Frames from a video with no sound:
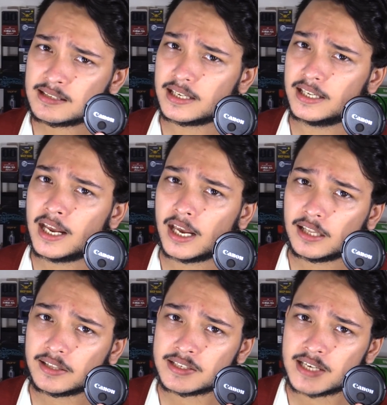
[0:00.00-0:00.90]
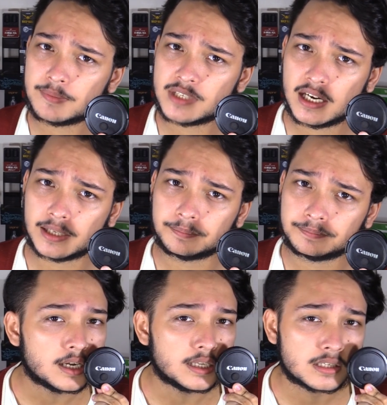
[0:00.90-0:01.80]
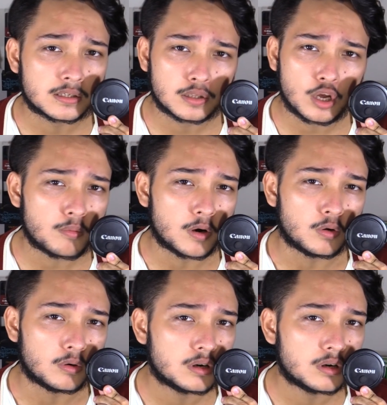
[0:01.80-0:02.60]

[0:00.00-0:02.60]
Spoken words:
the inhale at the same time, in slow-mo.